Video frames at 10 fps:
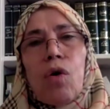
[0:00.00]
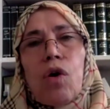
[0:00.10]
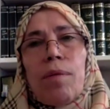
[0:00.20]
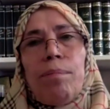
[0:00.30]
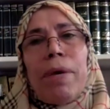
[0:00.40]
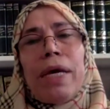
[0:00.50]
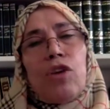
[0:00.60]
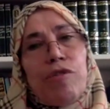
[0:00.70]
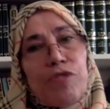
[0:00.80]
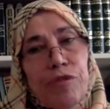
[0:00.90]
or made
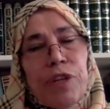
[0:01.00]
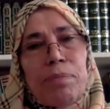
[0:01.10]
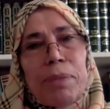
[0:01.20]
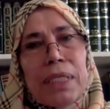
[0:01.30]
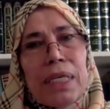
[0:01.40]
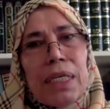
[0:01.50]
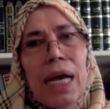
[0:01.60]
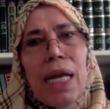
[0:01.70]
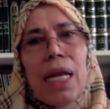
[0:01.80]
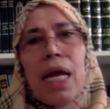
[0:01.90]
of different
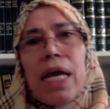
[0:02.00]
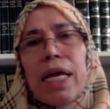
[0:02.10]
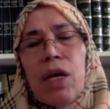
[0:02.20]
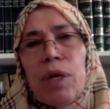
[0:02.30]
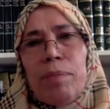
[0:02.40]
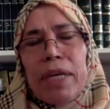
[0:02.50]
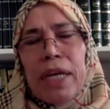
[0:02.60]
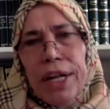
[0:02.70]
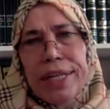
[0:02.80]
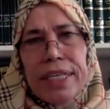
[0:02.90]
material, he will be
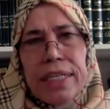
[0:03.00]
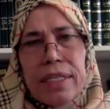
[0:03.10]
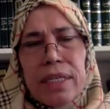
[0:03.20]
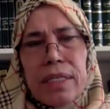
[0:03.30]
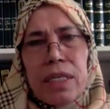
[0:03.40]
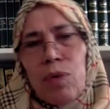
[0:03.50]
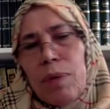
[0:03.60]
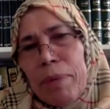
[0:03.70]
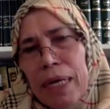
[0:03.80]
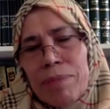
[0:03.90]
irritated, he
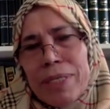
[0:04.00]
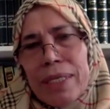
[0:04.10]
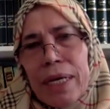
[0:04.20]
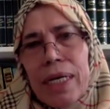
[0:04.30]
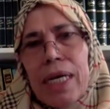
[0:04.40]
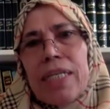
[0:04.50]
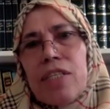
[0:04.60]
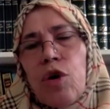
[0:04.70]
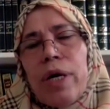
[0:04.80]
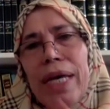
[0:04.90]
will become sick.
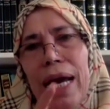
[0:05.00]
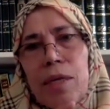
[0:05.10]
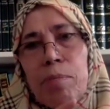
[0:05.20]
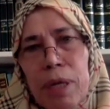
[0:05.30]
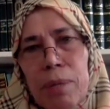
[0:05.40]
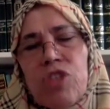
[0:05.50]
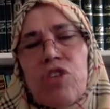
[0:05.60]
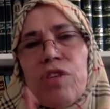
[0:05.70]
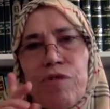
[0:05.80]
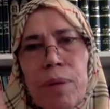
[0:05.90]
So he had a
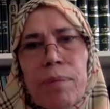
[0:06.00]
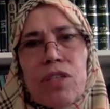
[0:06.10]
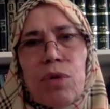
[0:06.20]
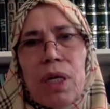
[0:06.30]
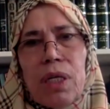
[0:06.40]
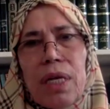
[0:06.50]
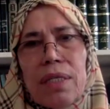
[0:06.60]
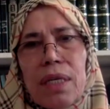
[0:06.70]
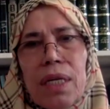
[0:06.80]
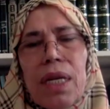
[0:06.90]
permission from Rasulullah
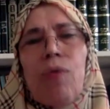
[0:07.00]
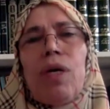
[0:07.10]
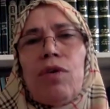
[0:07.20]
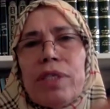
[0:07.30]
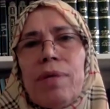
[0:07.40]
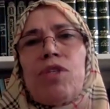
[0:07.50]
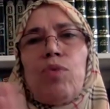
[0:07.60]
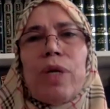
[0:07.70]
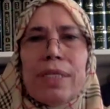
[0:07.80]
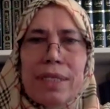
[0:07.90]
sallallahu alayhi wasallam
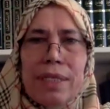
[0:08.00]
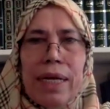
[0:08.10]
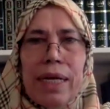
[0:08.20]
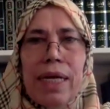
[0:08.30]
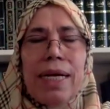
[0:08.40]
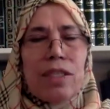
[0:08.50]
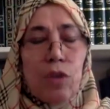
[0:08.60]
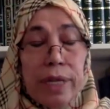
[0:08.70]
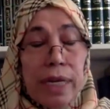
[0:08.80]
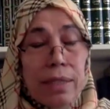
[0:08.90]
to wear silk.
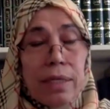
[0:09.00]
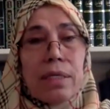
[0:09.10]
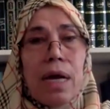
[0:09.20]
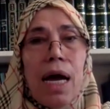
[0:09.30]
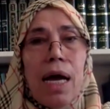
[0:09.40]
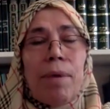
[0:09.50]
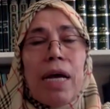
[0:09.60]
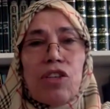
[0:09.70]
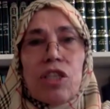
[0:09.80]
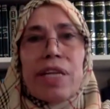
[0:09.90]
So there is a time,
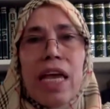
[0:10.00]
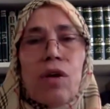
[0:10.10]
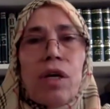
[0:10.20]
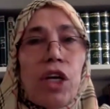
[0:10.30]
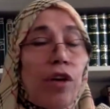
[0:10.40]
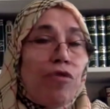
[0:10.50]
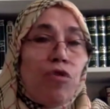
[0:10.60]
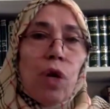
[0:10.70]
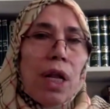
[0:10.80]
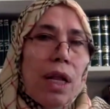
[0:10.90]
just like if
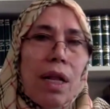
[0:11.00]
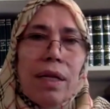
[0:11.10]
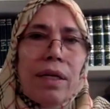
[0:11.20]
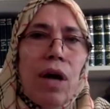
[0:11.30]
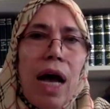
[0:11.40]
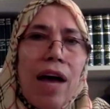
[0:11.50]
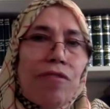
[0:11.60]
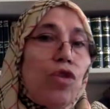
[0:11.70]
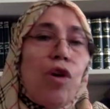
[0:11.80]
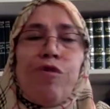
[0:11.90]
you're, you know, have
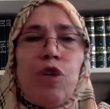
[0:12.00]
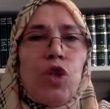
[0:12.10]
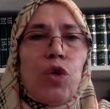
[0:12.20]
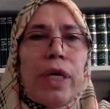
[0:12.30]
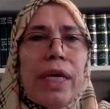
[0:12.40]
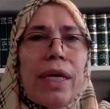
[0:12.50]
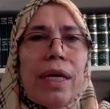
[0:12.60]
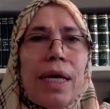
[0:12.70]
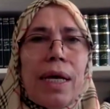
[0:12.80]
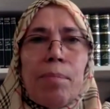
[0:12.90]
no food to eat